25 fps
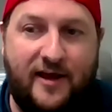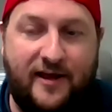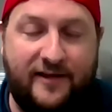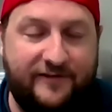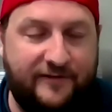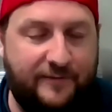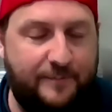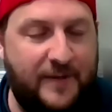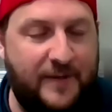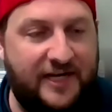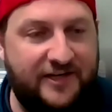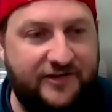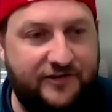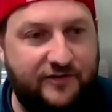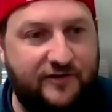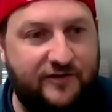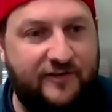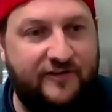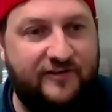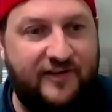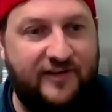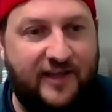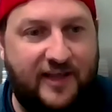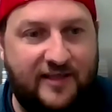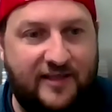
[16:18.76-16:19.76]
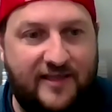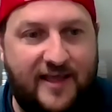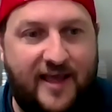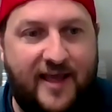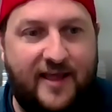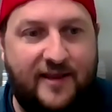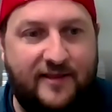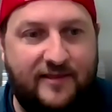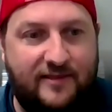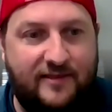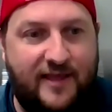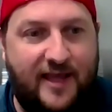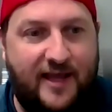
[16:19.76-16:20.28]
a specialist in
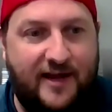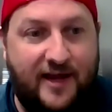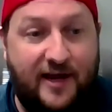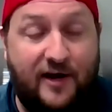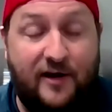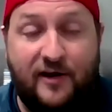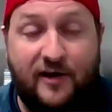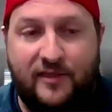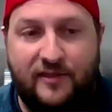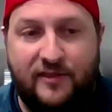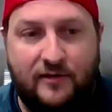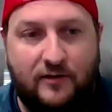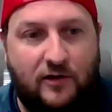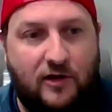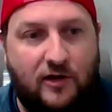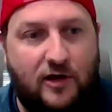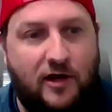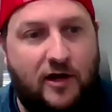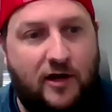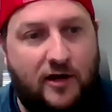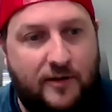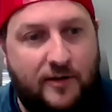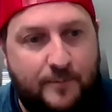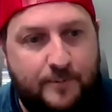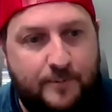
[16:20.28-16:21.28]
that that area of the law.